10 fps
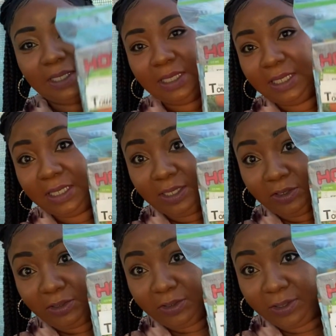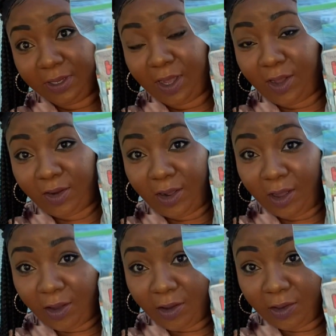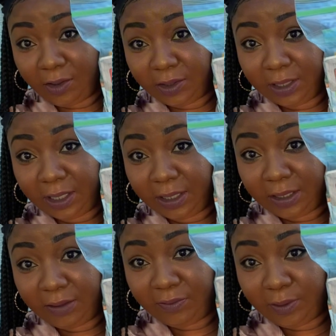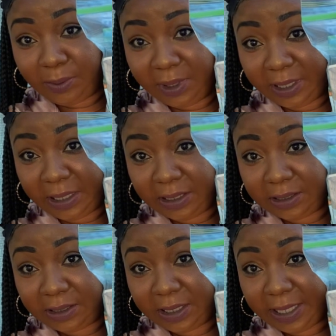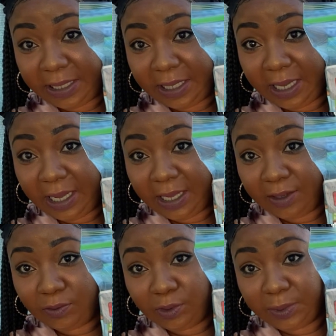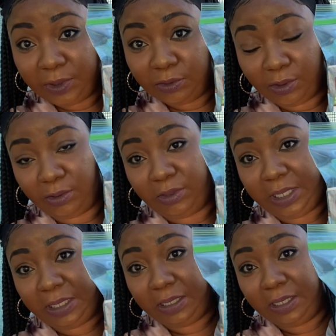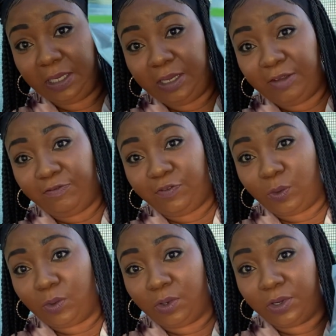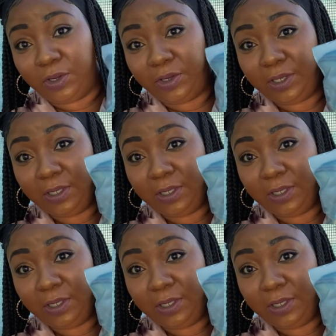here are all of the plants that I will be growing for